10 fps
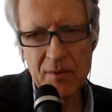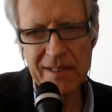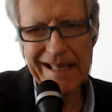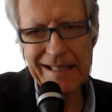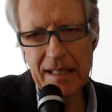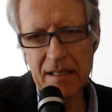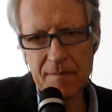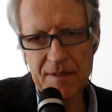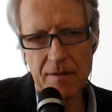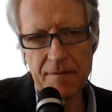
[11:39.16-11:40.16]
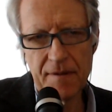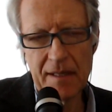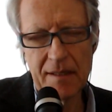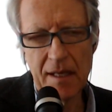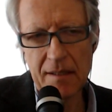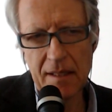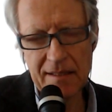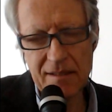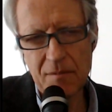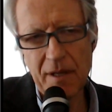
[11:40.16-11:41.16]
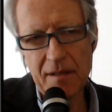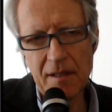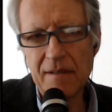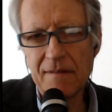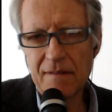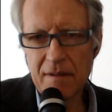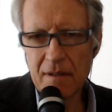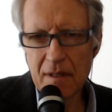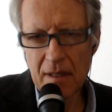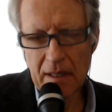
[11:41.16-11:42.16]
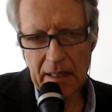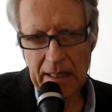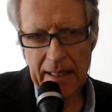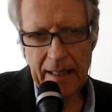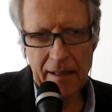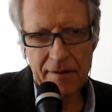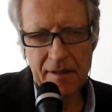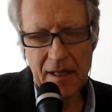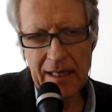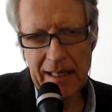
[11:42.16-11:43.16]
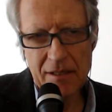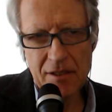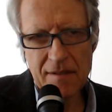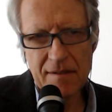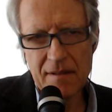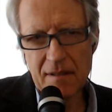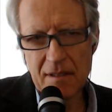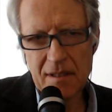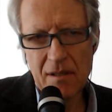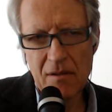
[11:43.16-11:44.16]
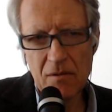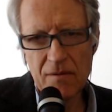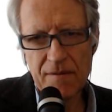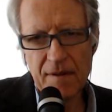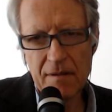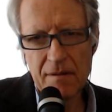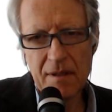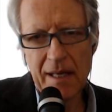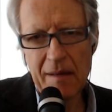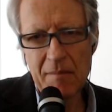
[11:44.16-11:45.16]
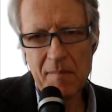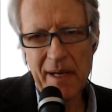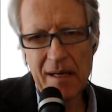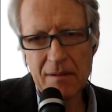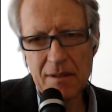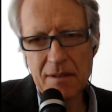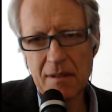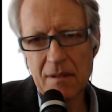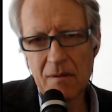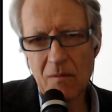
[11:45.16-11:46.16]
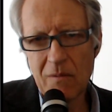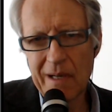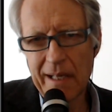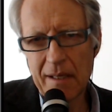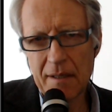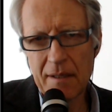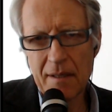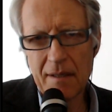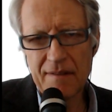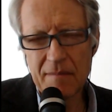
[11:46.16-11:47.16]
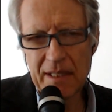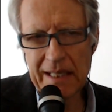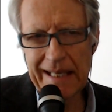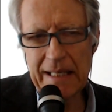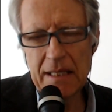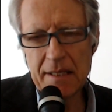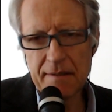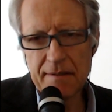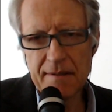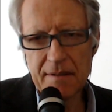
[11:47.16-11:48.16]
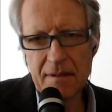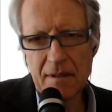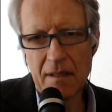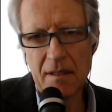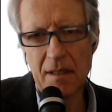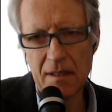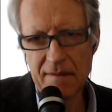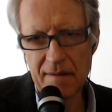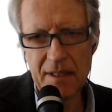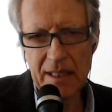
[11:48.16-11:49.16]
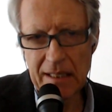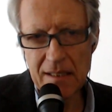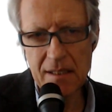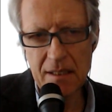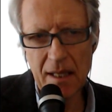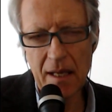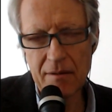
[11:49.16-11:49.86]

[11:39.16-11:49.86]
protecting themselves. And that's where these ethnic clashes in Natal also came about, where some of the Indians in some of the Indian